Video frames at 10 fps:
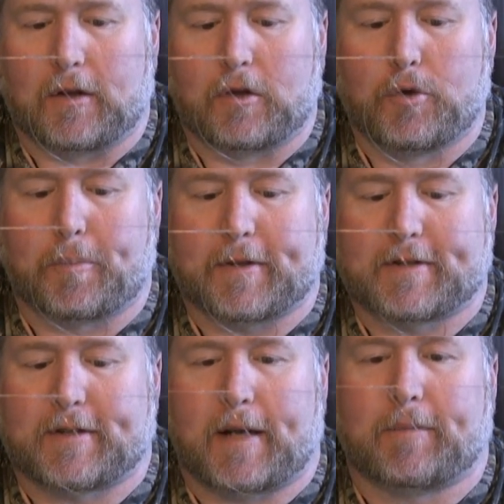loop at the
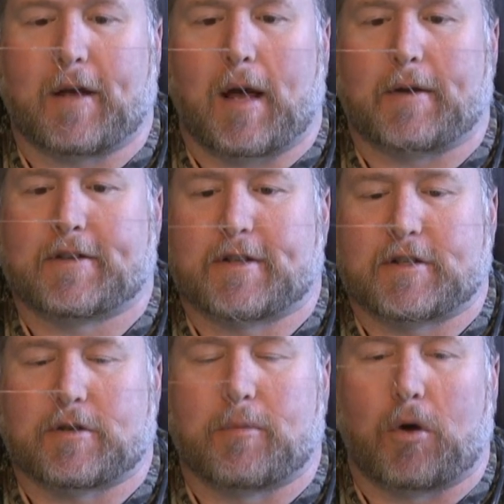same time to
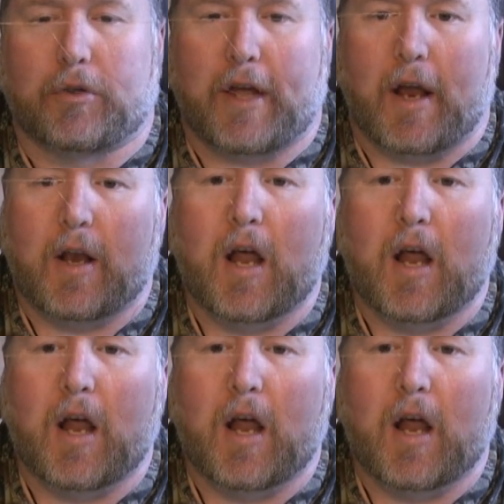cinch them all down.